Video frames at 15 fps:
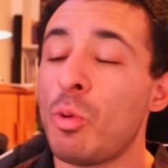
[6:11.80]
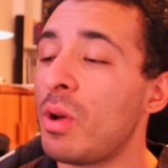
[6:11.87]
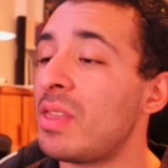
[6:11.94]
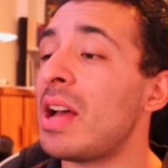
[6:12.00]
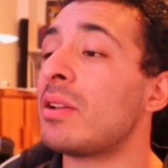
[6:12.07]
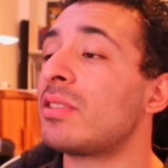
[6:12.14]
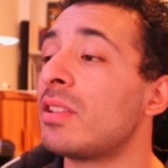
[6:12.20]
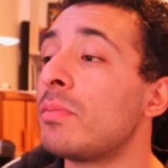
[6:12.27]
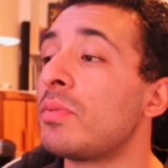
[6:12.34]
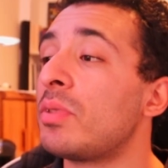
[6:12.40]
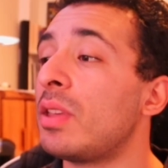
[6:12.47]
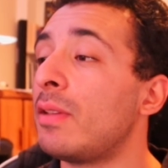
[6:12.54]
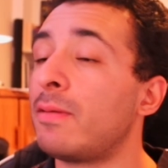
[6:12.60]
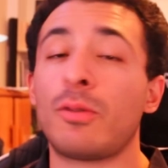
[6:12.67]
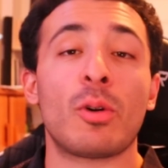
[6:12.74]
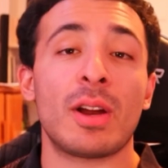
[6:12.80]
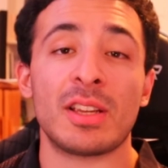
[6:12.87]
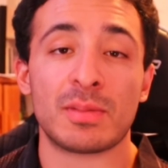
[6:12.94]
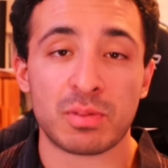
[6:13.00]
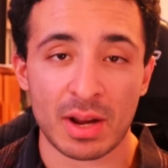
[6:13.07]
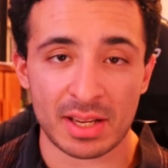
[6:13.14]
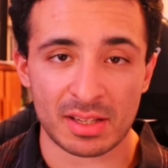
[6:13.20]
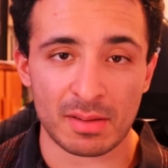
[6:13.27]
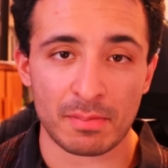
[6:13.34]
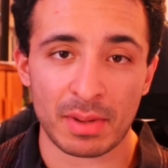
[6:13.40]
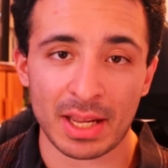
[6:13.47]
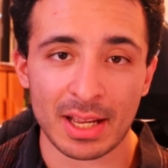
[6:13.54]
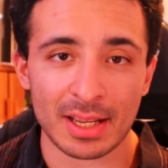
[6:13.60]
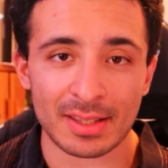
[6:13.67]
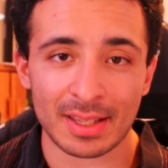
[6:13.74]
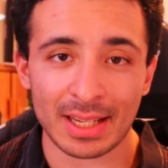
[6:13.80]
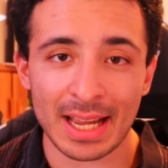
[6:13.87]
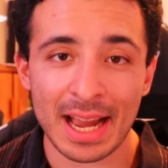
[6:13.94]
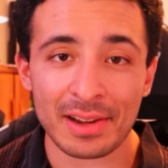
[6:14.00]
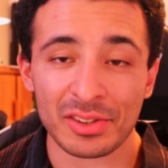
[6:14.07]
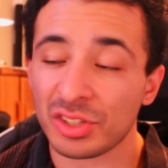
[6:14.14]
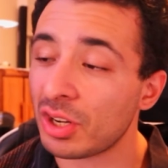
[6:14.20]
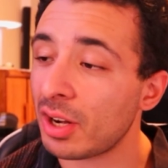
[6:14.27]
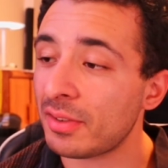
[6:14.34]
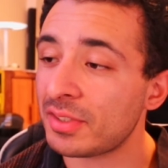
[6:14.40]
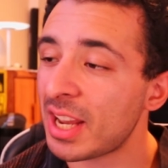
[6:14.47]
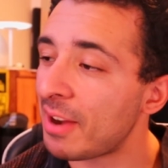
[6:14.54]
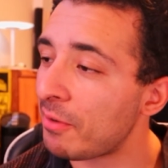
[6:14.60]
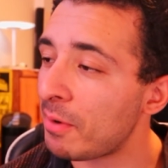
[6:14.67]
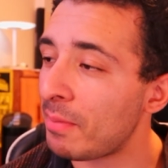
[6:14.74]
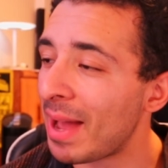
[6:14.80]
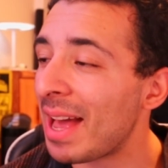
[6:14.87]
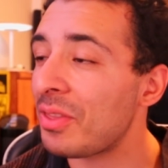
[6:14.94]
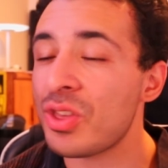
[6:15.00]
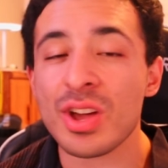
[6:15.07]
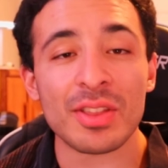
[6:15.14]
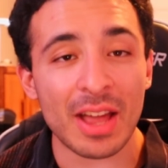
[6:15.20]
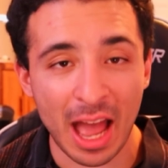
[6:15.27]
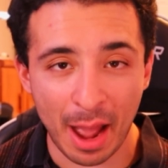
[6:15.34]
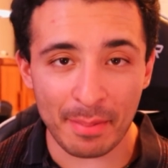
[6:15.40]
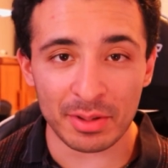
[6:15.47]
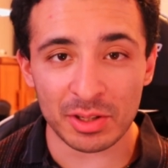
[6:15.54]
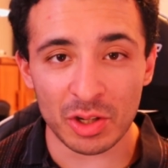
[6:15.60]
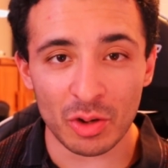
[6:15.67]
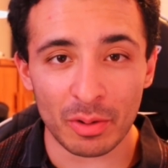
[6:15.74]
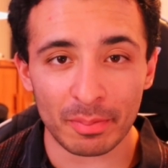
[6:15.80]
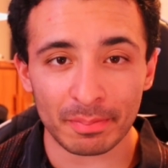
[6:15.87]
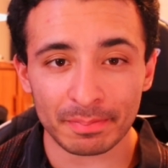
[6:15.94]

without sympathy for his present because the guy deserves every bad thing that happens to him.